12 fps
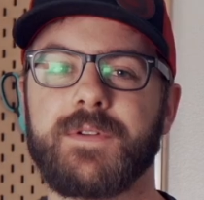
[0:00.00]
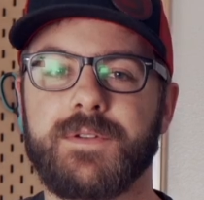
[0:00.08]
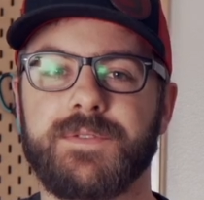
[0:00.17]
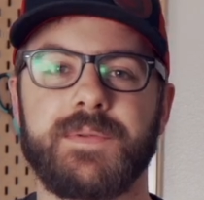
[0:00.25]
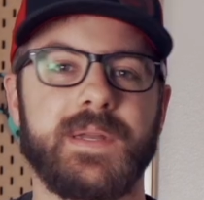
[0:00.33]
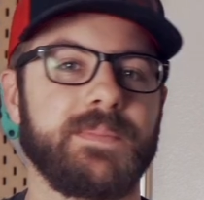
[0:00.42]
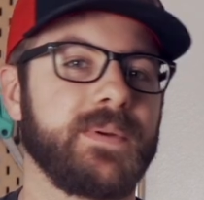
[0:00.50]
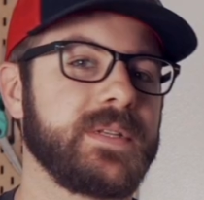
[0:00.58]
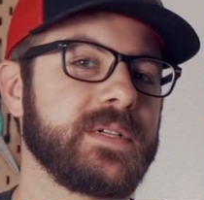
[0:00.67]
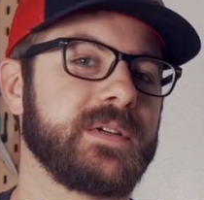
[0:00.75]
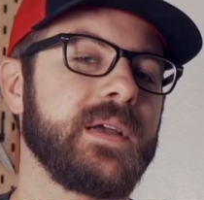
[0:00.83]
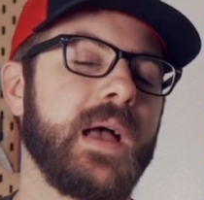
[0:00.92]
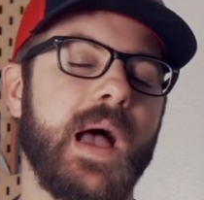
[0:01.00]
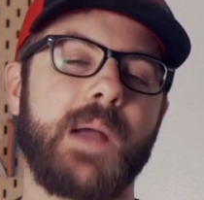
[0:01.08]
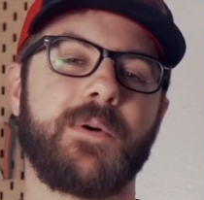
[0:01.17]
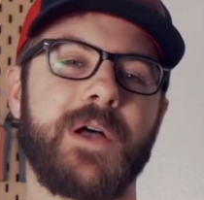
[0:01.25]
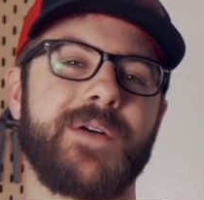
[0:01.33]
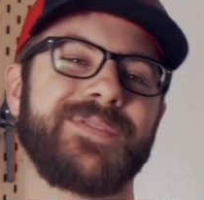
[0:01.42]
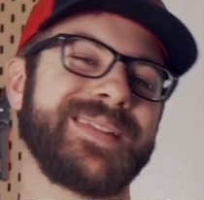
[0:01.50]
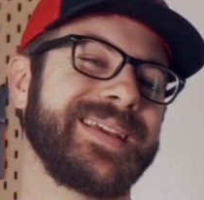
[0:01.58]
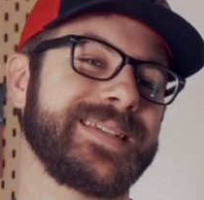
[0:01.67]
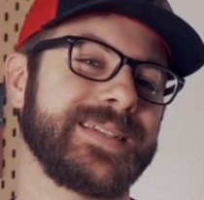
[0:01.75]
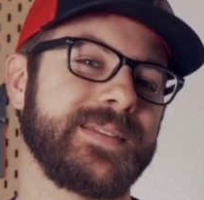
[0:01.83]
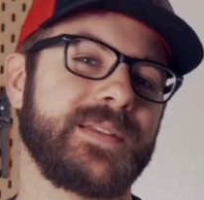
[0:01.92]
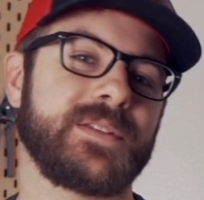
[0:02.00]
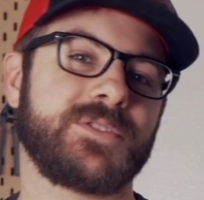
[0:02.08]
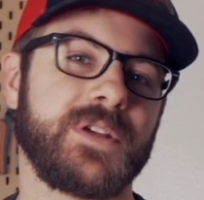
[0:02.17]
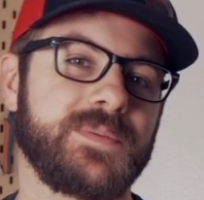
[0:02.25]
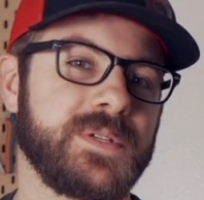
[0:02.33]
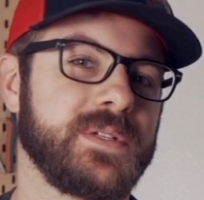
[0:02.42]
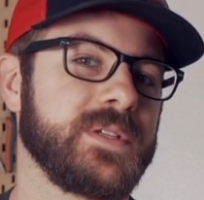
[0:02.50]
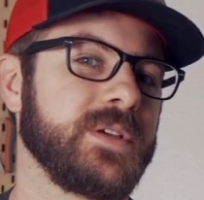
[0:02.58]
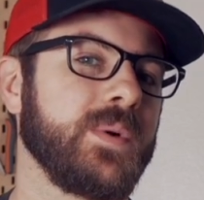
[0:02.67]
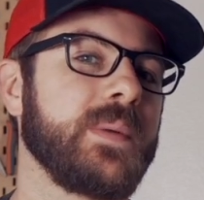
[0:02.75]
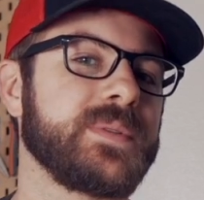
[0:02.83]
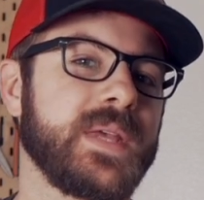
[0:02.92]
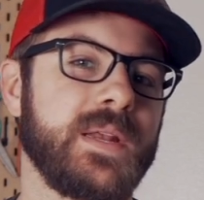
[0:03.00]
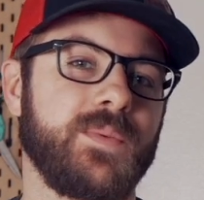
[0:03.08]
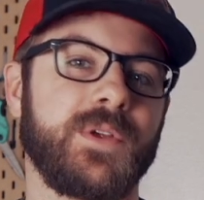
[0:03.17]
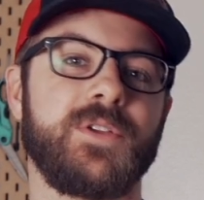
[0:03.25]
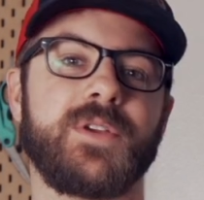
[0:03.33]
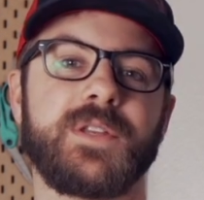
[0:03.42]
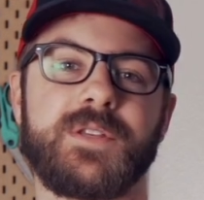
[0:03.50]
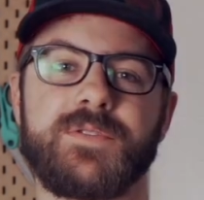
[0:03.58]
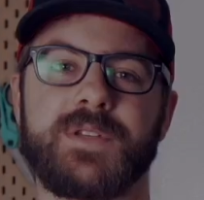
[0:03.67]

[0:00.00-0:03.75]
your 3D printer, I will have links in the description to their website where you can do